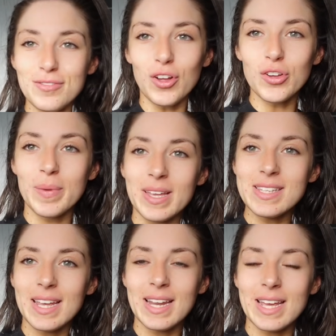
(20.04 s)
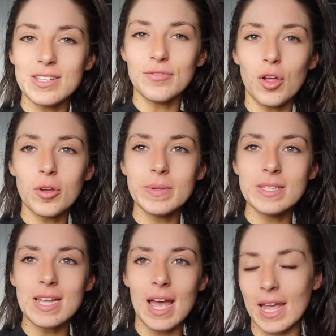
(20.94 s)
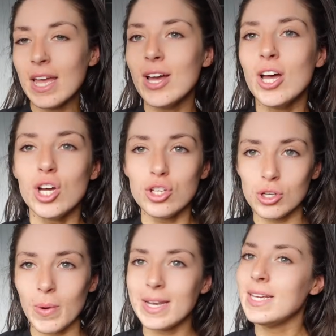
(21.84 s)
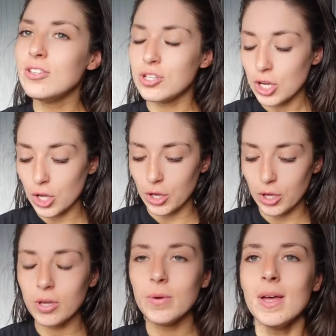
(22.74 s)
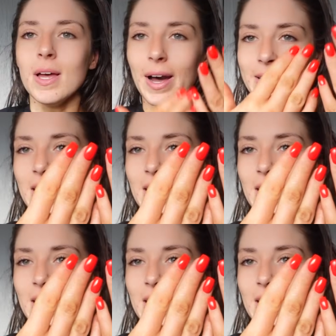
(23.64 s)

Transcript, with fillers: to Vlogmas. It is Vlogmas day. 22. I